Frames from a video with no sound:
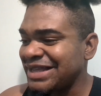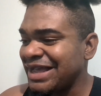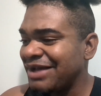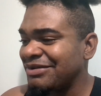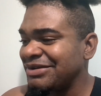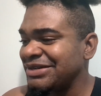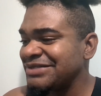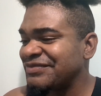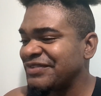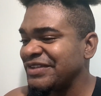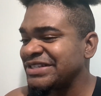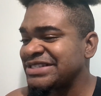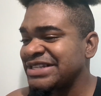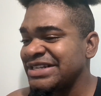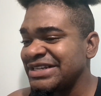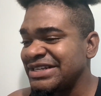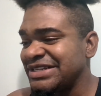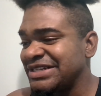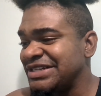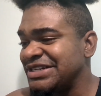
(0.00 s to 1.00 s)
I'll leave this
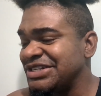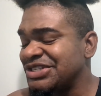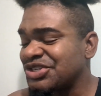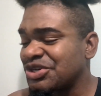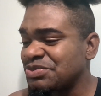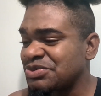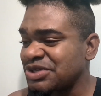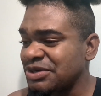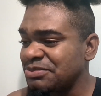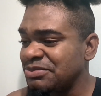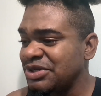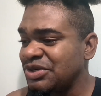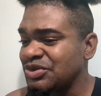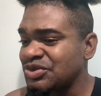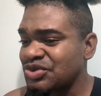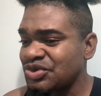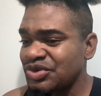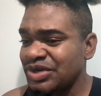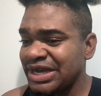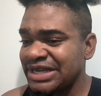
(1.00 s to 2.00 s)
link in the description below
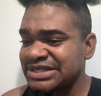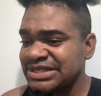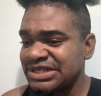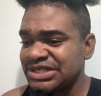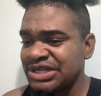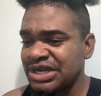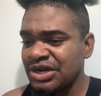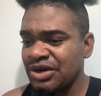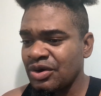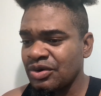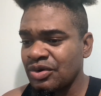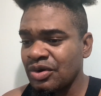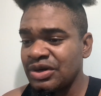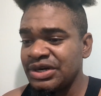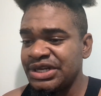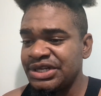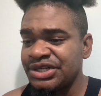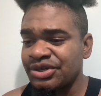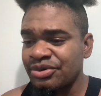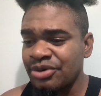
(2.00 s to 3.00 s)
so you guys can check it out
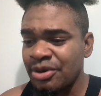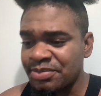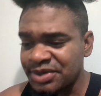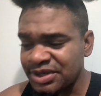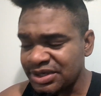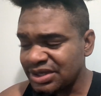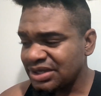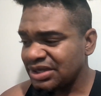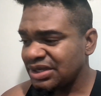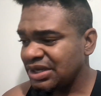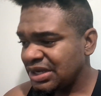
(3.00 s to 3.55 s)
uninterrupted.